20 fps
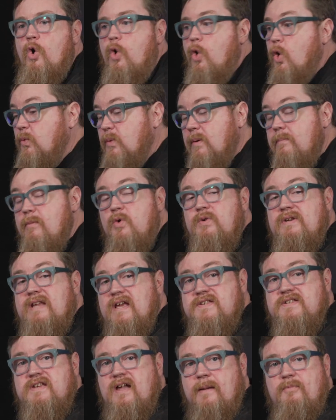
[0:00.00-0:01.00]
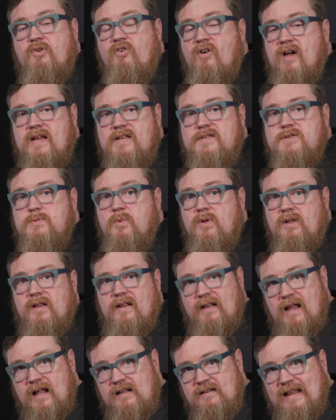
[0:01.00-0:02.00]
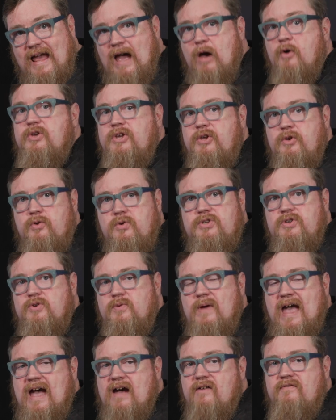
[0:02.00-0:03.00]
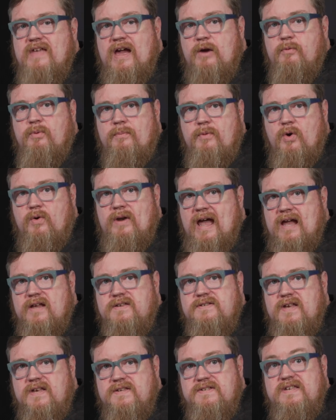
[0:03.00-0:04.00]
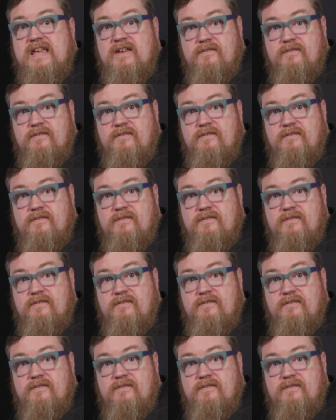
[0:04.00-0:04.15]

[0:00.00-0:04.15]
or remote desktop clients will allow you to have that remote access